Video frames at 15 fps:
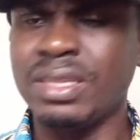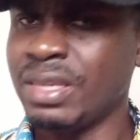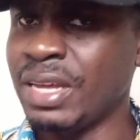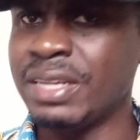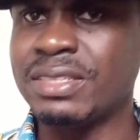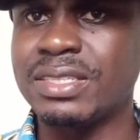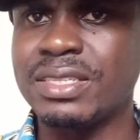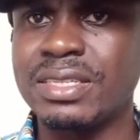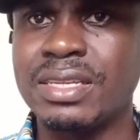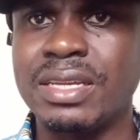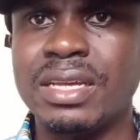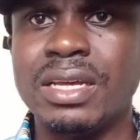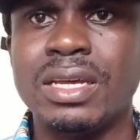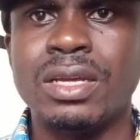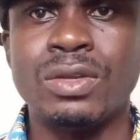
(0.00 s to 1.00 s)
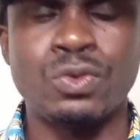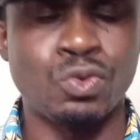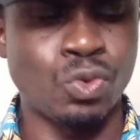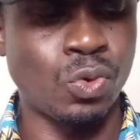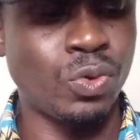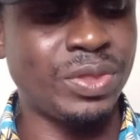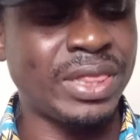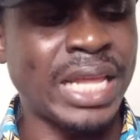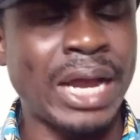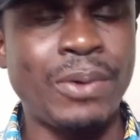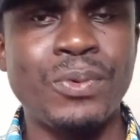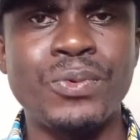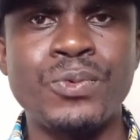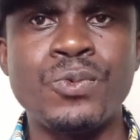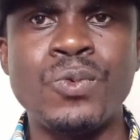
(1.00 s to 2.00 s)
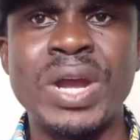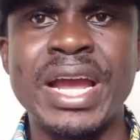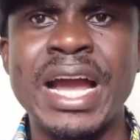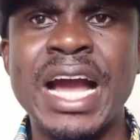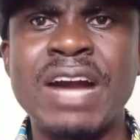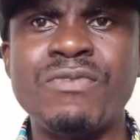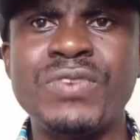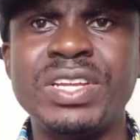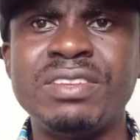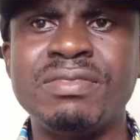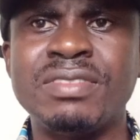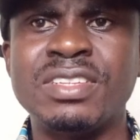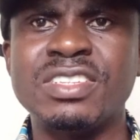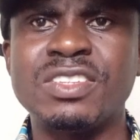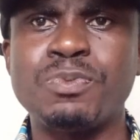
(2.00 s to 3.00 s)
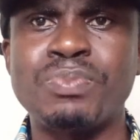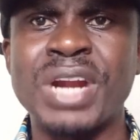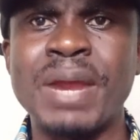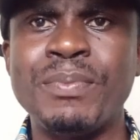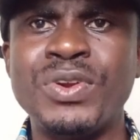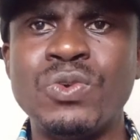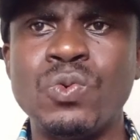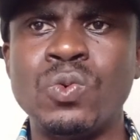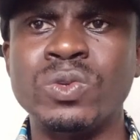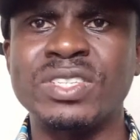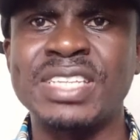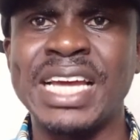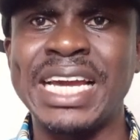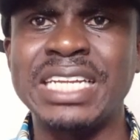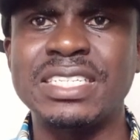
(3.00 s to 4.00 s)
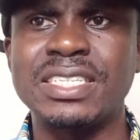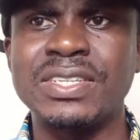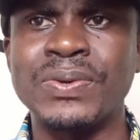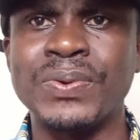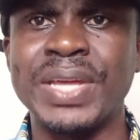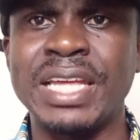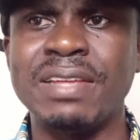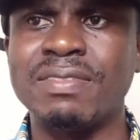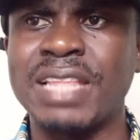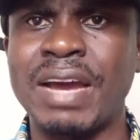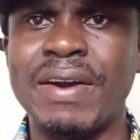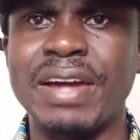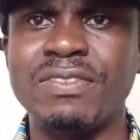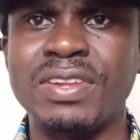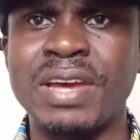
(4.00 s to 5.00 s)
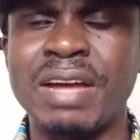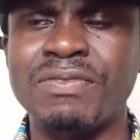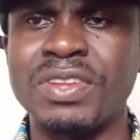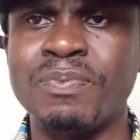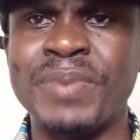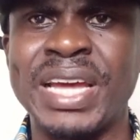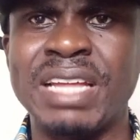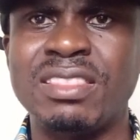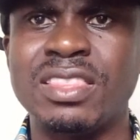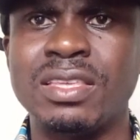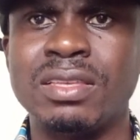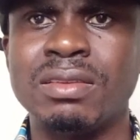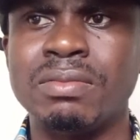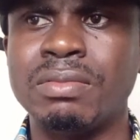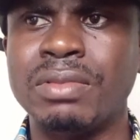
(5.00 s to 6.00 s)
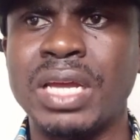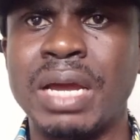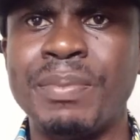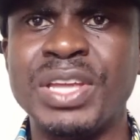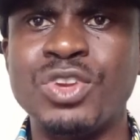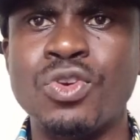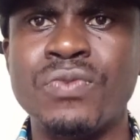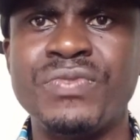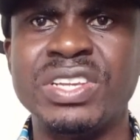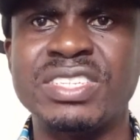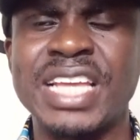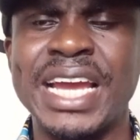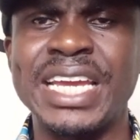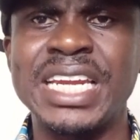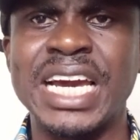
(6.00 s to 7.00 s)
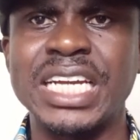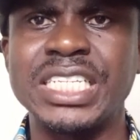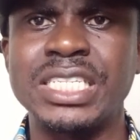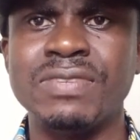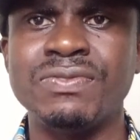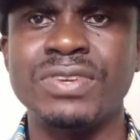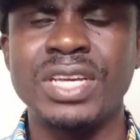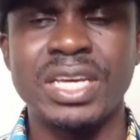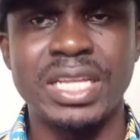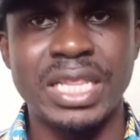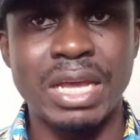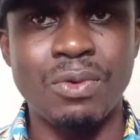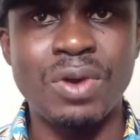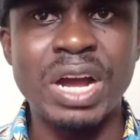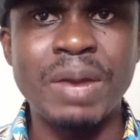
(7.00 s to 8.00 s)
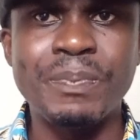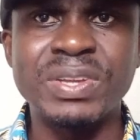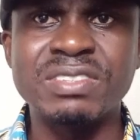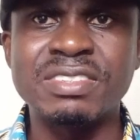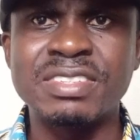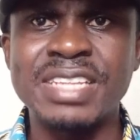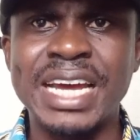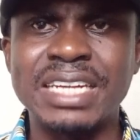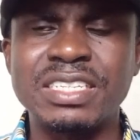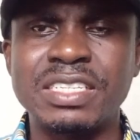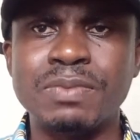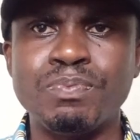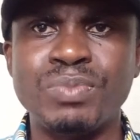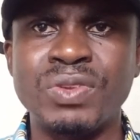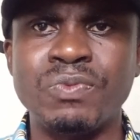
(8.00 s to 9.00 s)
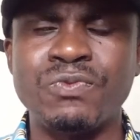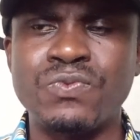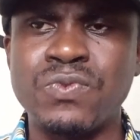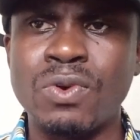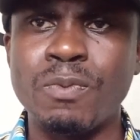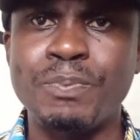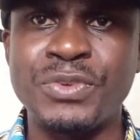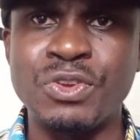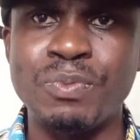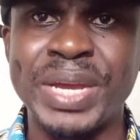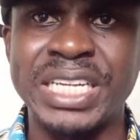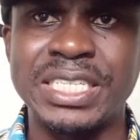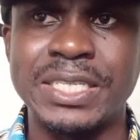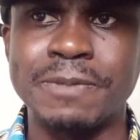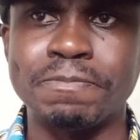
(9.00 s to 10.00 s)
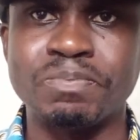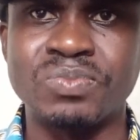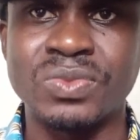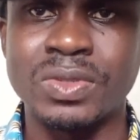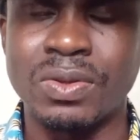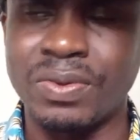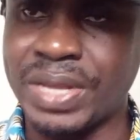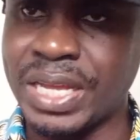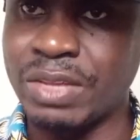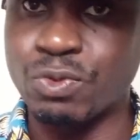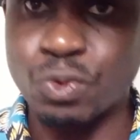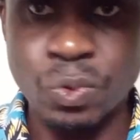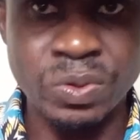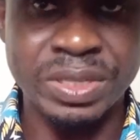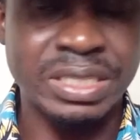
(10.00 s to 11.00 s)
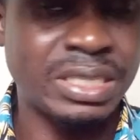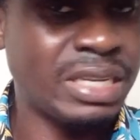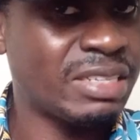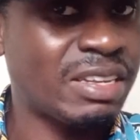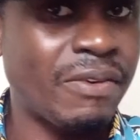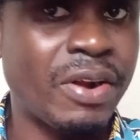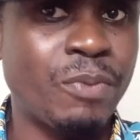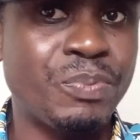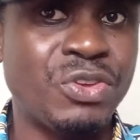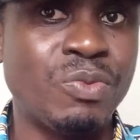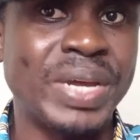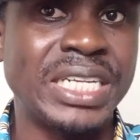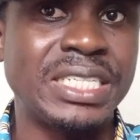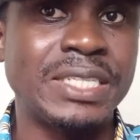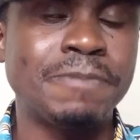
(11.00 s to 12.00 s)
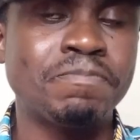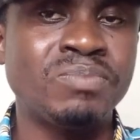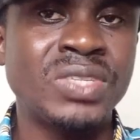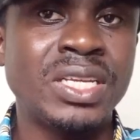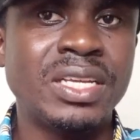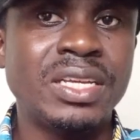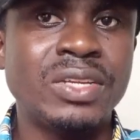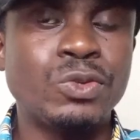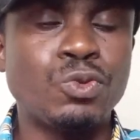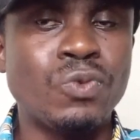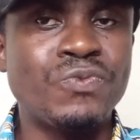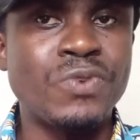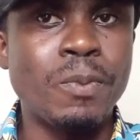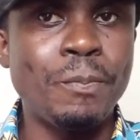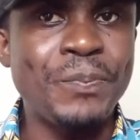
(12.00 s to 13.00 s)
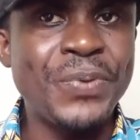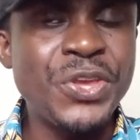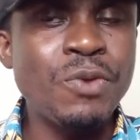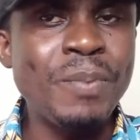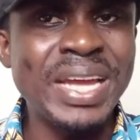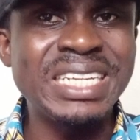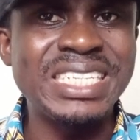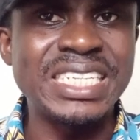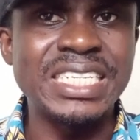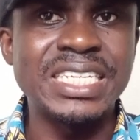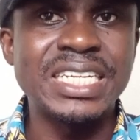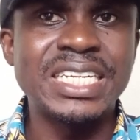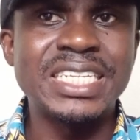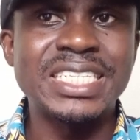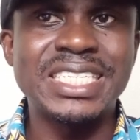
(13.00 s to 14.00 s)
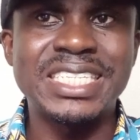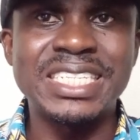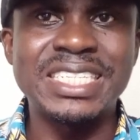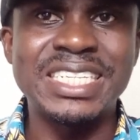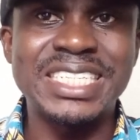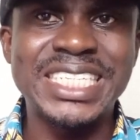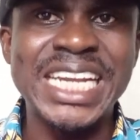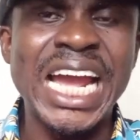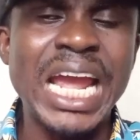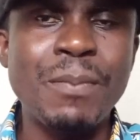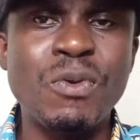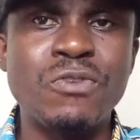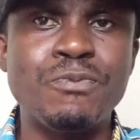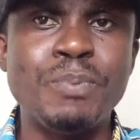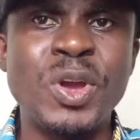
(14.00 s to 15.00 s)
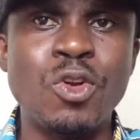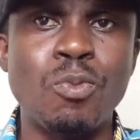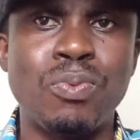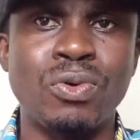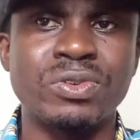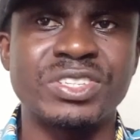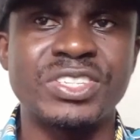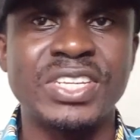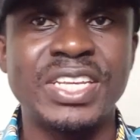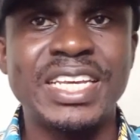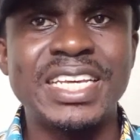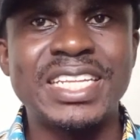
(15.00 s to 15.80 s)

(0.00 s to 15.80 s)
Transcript: Yes. So now we're having this primary oocytes. Okay, now after birth, the ovaries are inactive. Then what happens is that before puberty, okay, so just around puberty, so from puberty till the time of menopause,